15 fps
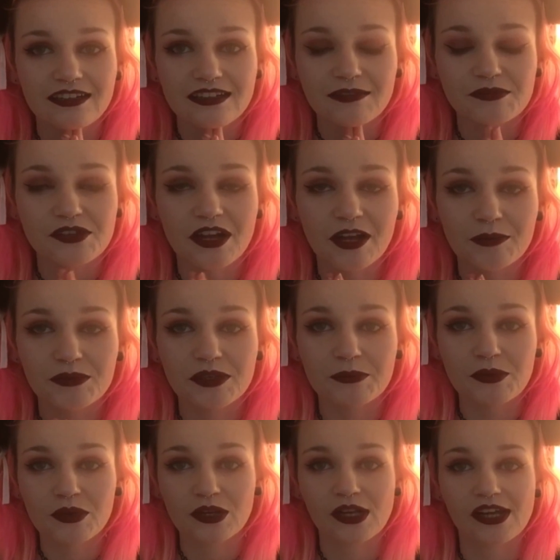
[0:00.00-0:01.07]
Sometimes, I'm
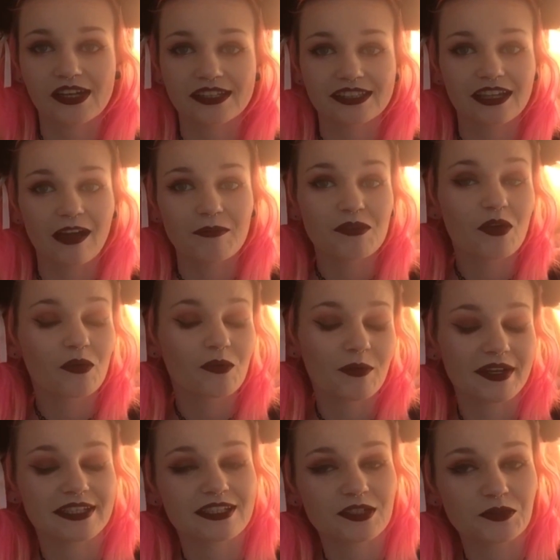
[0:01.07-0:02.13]
not gonna lie, I'm not
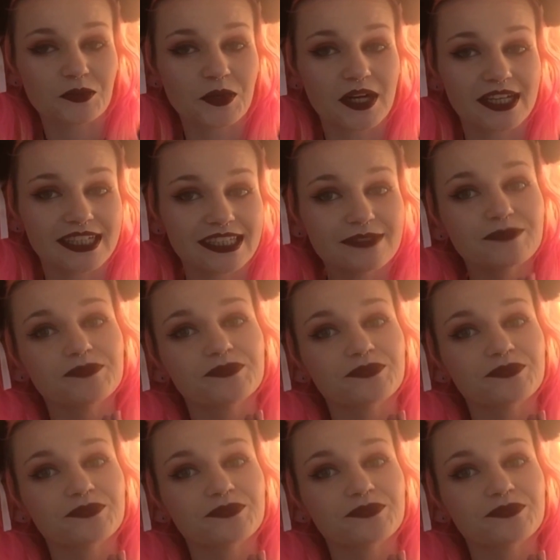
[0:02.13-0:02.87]
always kawaii.